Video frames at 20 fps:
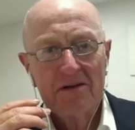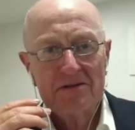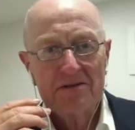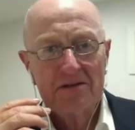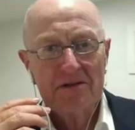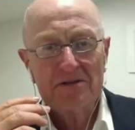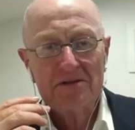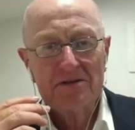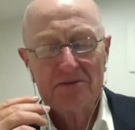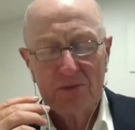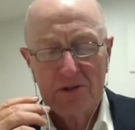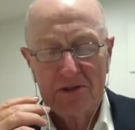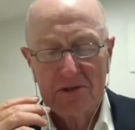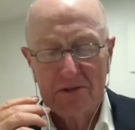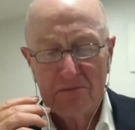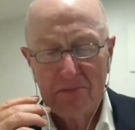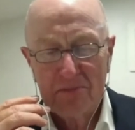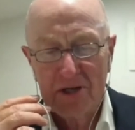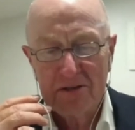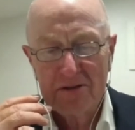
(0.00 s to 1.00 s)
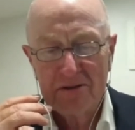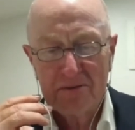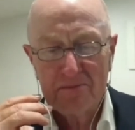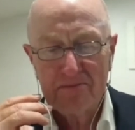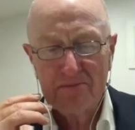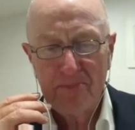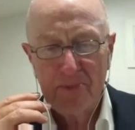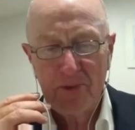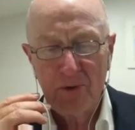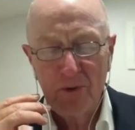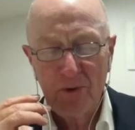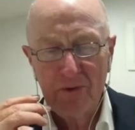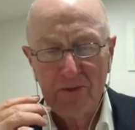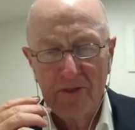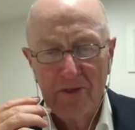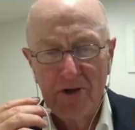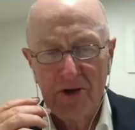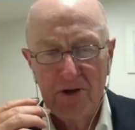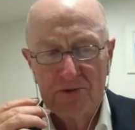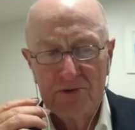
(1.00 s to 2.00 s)
as we can make them.
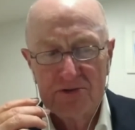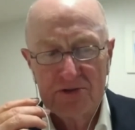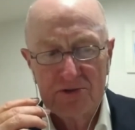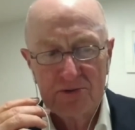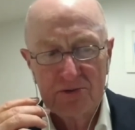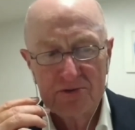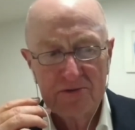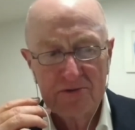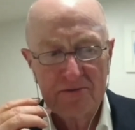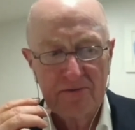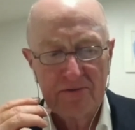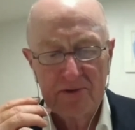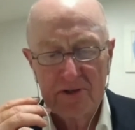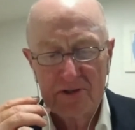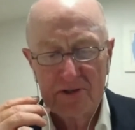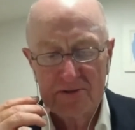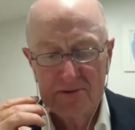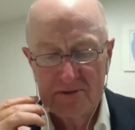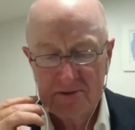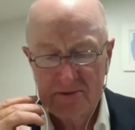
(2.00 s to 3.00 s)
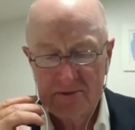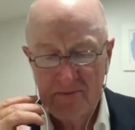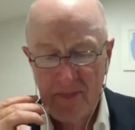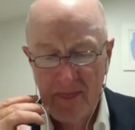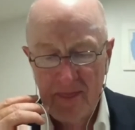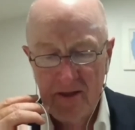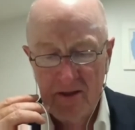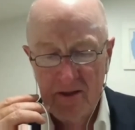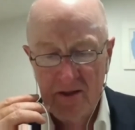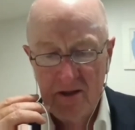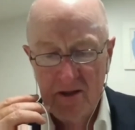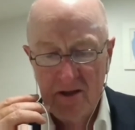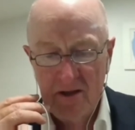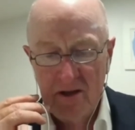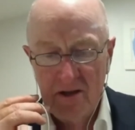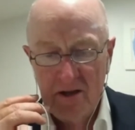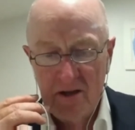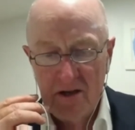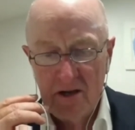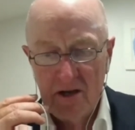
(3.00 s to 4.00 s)
Those sorts of things
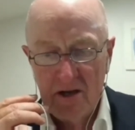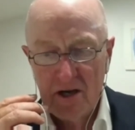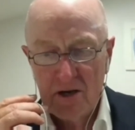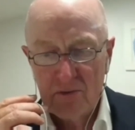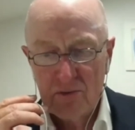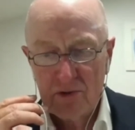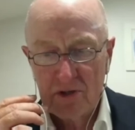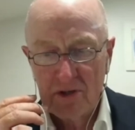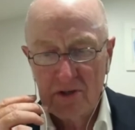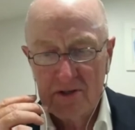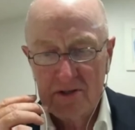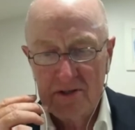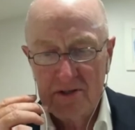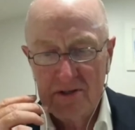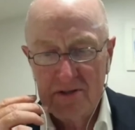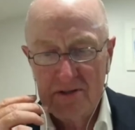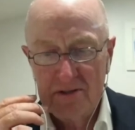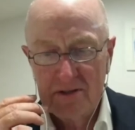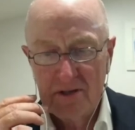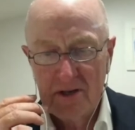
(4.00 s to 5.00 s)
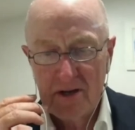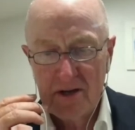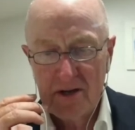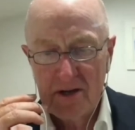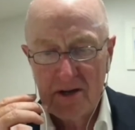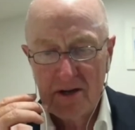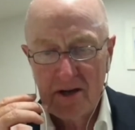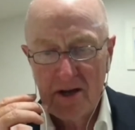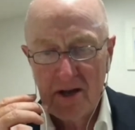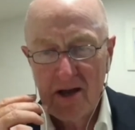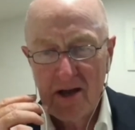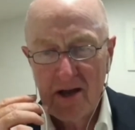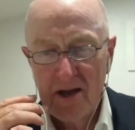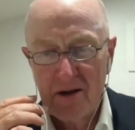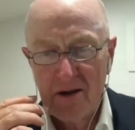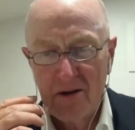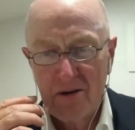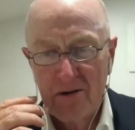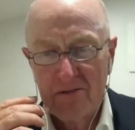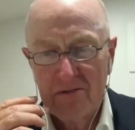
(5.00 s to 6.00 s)
are really
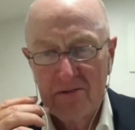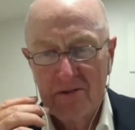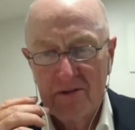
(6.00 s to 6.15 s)
how